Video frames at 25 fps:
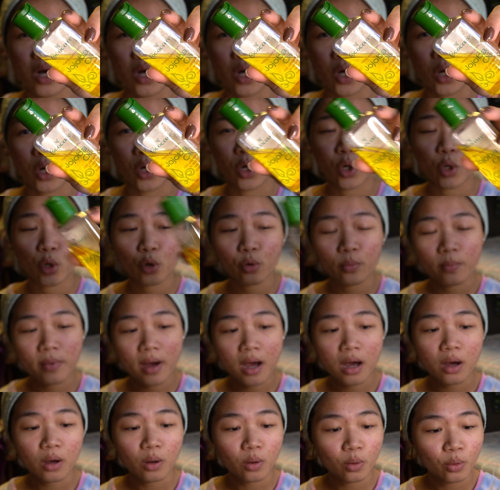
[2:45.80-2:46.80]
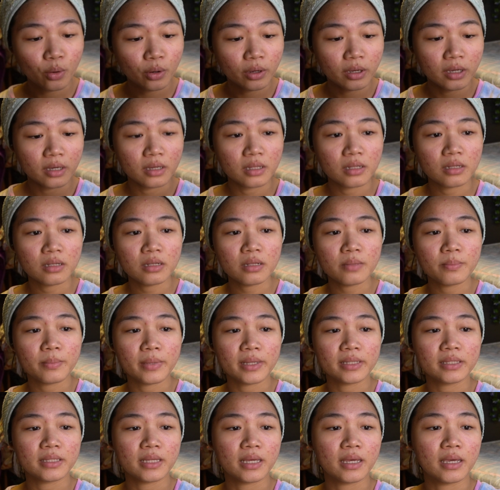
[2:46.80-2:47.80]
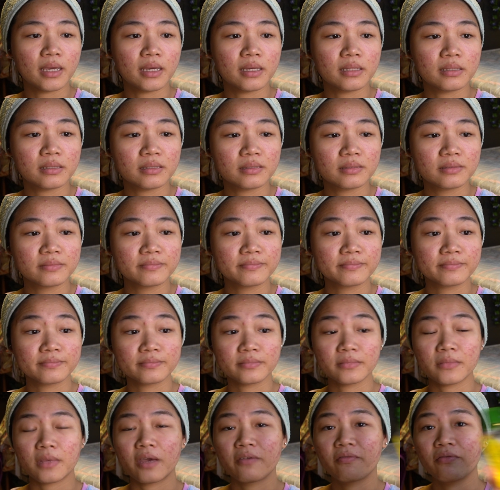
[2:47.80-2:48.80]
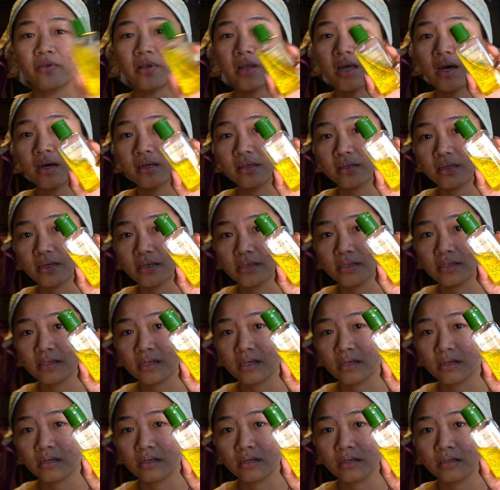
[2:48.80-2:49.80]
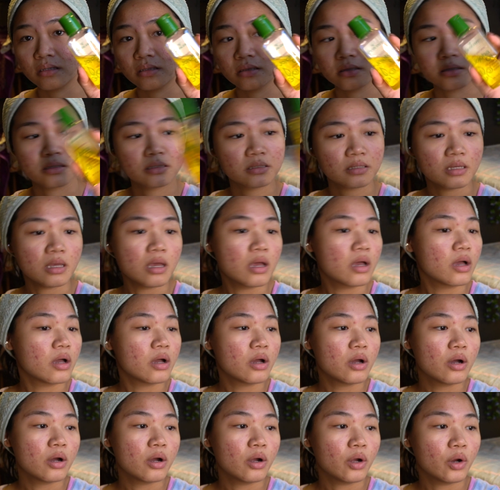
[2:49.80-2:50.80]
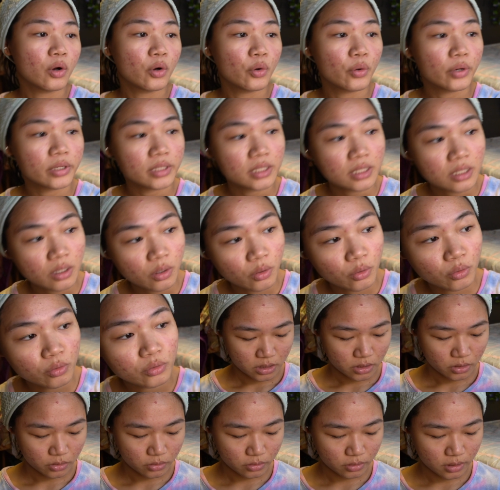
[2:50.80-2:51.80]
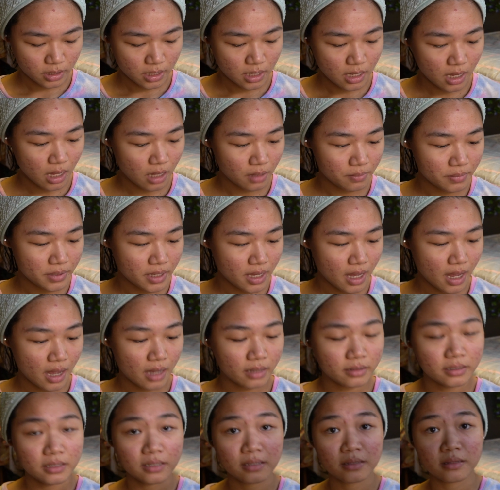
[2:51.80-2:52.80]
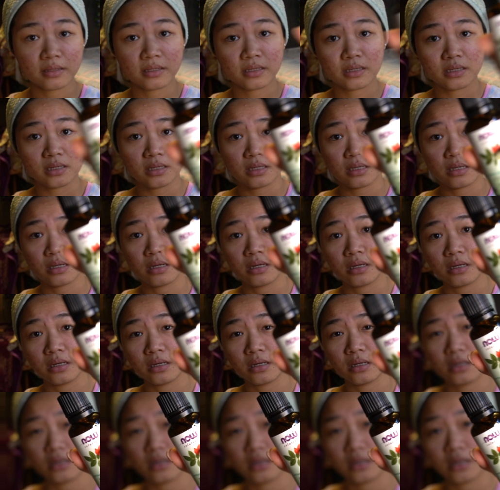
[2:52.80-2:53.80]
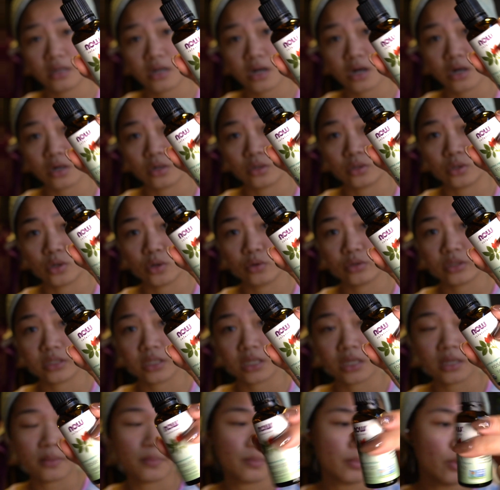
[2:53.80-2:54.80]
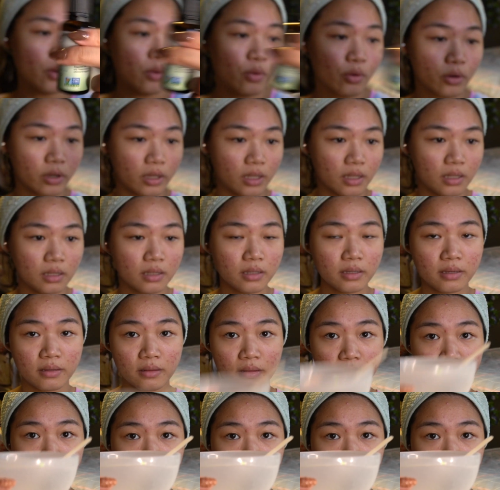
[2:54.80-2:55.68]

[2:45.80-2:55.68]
jojoba oil, but then I feel like this is already old, so today I'll be adding the rosehip oil in